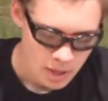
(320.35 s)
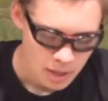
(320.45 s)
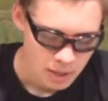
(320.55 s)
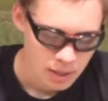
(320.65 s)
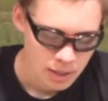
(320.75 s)

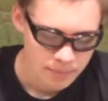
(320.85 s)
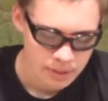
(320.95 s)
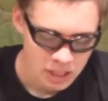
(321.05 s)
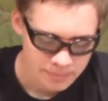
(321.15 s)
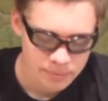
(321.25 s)
a
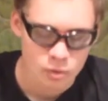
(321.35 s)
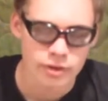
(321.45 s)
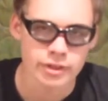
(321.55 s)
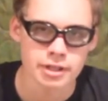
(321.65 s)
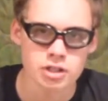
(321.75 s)
couple more
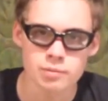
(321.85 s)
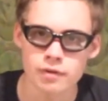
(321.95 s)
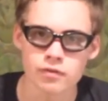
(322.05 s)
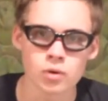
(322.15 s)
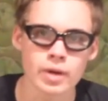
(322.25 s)
things
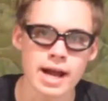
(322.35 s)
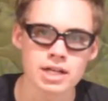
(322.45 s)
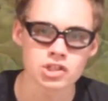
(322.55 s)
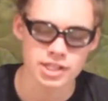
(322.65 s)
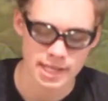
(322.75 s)
before we
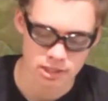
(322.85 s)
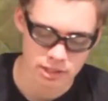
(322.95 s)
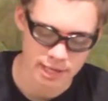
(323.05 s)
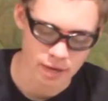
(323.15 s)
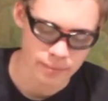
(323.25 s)
actually test
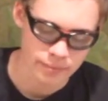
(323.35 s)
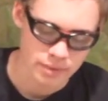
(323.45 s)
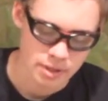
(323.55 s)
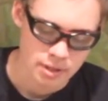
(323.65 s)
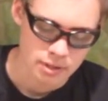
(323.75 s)
it out.
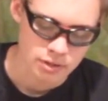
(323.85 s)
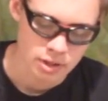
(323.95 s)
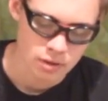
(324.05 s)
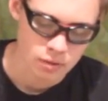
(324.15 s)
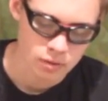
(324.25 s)

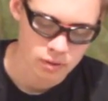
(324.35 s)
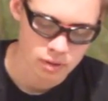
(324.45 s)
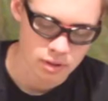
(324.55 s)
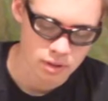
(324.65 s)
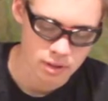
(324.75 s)
So
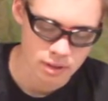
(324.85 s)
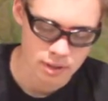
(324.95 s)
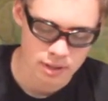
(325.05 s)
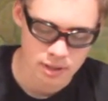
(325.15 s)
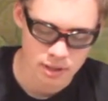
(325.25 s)

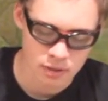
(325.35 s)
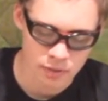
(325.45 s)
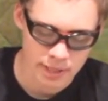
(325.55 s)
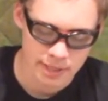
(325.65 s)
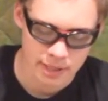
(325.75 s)

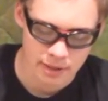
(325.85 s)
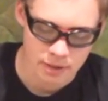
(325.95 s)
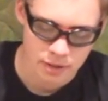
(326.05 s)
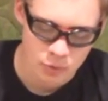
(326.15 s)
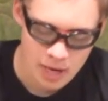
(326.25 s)
right here
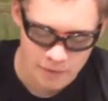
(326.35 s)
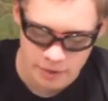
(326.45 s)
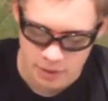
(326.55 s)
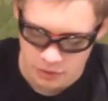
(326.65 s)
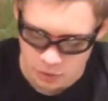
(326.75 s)
you have
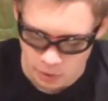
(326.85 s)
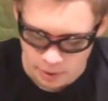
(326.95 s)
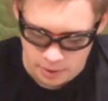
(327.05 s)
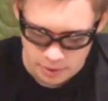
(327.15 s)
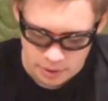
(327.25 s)
another door.
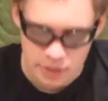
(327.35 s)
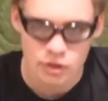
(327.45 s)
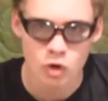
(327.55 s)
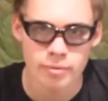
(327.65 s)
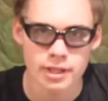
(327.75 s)
You can
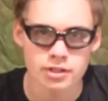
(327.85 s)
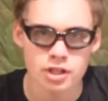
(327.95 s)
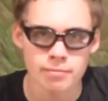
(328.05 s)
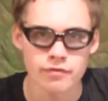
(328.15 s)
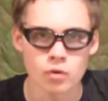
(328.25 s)
open this
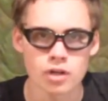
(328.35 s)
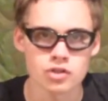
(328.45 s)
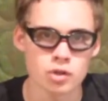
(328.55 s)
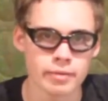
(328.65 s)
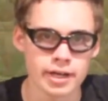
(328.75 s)
up if you want to
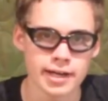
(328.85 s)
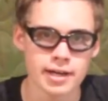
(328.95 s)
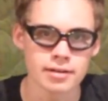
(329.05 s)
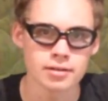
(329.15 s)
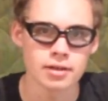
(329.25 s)
zoom in
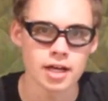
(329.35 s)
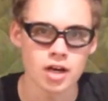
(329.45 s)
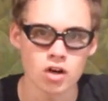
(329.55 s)
again. I know